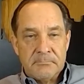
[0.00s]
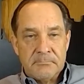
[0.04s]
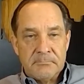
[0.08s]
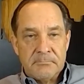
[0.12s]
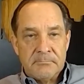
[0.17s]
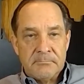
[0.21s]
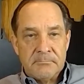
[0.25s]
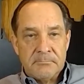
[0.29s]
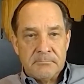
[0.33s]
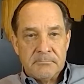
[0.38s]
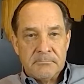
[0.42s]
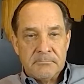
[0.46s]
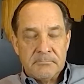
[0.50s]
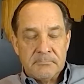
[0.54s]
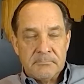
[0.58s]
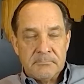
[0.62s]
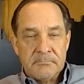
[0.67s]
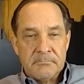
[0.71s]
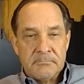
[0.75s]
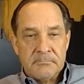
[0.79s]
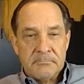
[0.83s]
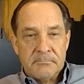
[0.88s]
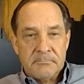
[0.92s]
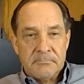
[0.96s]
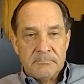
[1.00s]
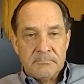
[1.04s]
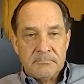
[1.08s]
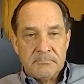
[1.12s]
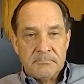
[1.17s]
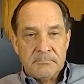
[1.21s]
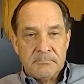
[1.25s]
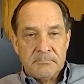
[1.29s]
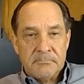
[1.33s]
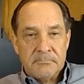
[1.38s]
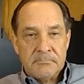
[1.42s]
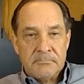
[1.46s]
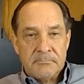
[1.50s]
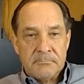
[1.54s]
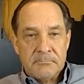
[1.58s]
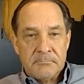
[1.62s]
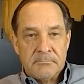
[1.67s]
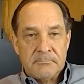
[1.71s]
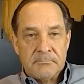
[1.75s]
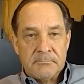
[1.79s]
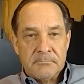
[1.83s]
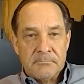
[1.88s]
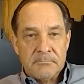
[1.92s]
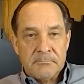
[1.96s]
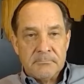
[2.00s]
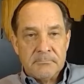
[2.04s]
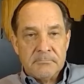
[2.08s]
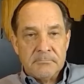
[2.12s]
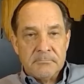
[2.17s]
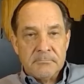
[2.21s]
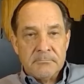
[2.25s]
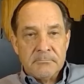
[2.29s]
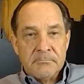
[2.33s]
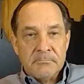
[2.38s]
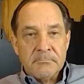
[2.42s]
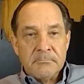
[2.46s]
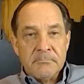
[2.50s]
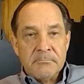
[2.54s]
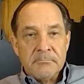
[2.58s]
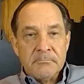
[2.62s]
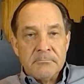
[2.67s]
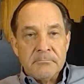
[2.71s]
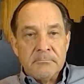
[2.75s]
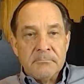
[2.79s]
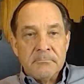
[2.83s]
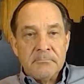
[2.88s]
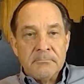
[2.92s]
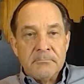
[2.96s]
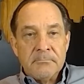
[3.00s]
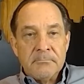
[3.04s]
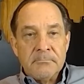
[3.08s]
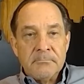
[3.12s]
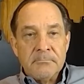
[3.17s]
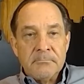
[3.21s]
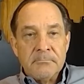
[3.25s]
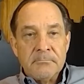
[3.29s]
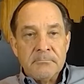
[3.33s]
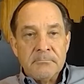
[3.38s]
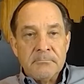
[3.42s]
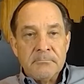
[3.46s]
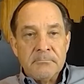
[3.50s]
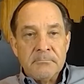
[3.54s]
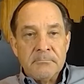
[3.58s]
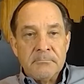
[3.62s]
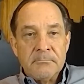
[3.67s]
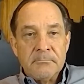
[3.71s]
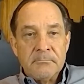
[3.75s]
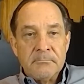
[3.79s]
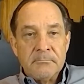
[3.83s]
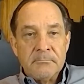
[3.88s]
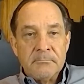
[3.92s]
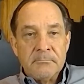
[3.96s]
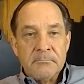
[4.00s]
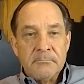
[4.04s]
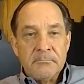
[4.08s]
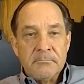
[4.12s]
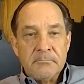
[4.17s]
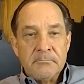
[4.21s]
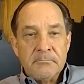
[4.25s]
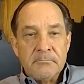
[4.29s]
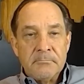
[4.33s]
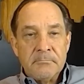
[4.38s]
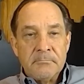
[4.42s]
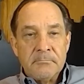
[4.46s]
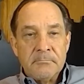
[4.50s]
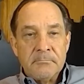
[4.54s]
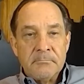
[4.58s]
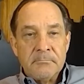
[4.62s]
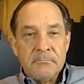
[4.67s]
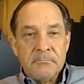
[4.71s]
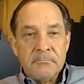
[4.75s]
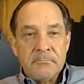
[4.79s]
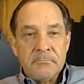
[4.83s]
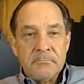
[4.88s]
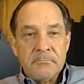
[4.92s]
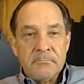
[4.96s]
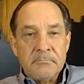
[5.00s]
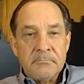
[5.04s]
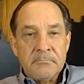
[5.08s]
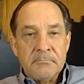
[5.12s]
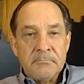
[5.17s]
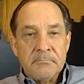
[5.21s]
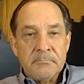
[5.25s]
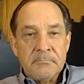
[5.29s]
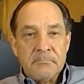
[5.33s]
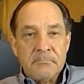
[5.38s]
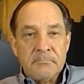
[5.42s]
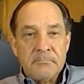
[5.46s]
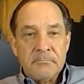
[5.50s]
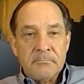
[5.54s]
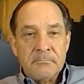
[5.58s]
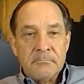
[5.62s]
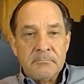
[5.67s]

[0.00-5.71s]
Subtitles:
[no speech]